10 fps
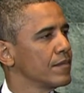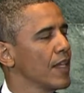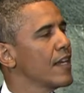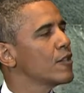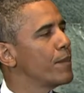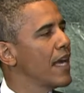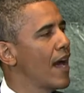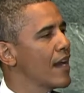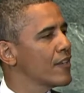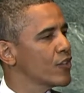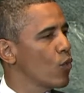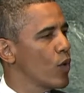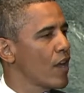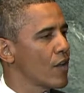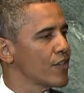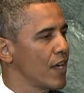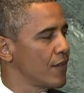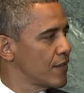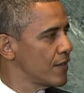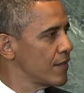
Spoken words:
Let us be honest with ourselves.